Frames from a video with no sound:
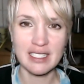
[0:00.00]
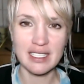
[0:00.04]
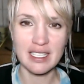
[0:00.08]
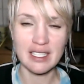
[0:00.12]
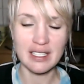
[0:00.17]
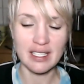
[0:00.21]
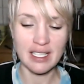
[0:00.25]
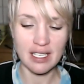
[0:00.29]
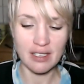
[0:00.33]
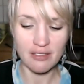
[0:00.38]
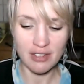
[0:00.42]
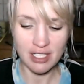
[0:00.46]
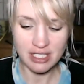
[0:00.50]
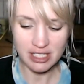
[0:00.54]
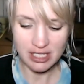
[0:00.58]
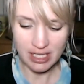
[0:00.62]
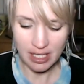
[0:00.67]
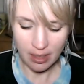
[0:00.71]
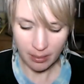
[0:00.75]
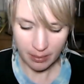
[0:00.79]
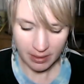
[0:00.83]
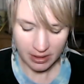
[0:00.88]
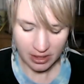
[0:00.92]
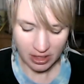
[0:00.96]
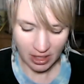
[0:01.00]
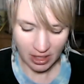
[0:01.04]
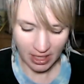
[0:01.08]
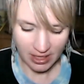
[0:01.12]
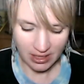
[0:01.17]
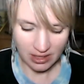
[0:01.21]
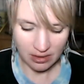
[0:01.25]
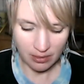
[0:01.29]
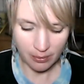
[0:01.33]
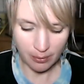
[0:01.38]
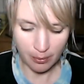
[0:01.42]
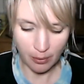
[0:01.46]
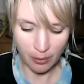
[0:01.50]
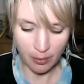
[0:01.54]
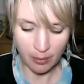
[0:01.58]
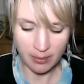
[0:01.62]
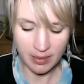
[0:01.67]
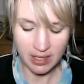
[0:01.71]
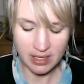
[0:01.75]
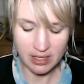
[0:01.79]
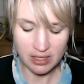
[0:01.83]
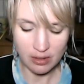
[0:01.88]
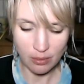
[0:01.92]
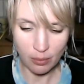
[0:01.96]
and then eventually it'll be transformed
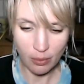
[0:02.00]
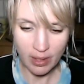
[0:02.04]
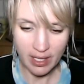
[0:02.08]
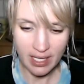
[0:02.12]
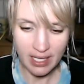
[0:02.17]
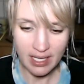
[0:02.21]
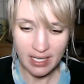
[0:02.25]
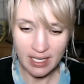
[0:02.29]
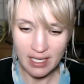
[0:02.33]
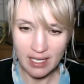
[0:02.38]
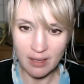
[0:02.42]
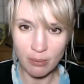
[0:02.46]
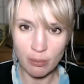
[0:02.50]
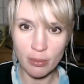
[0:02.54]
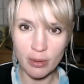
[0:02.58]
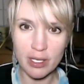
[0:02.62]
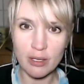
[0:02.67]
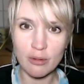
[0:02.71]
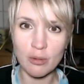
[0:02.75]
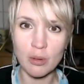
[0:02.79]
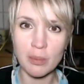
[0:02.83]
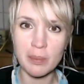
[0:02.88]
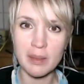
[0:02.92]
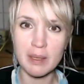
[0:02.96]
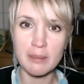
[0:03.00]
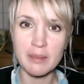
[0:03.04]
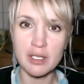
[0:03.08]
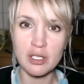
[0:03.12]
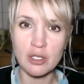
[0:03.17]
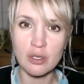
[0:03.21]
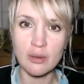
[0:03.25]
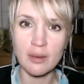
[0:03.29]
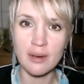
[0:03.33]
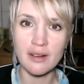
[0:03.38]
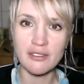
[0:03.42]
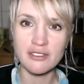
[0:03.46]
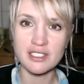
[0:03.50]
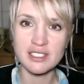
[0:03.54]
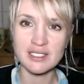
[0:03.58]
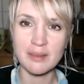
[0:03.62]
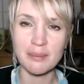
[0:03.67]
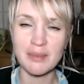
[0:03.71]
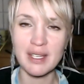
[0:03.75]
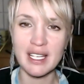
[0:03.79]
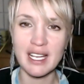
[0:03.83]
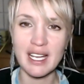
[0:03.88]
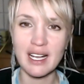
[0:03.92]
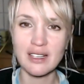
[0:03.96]
into we, and we will be manure for
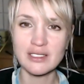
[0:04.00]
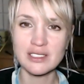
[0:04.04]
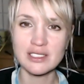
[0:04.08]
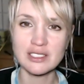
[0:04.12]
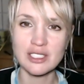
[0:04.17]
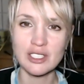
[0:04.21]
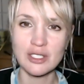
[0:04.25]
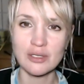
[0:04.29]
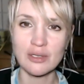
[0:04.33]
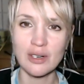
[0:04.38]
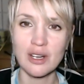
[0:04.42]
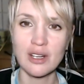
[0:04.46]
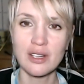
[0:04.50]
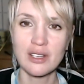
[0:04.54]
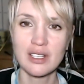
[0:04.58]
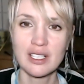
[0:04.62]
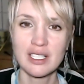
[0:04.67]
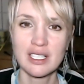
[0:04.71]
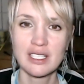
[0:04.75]
something else to grow,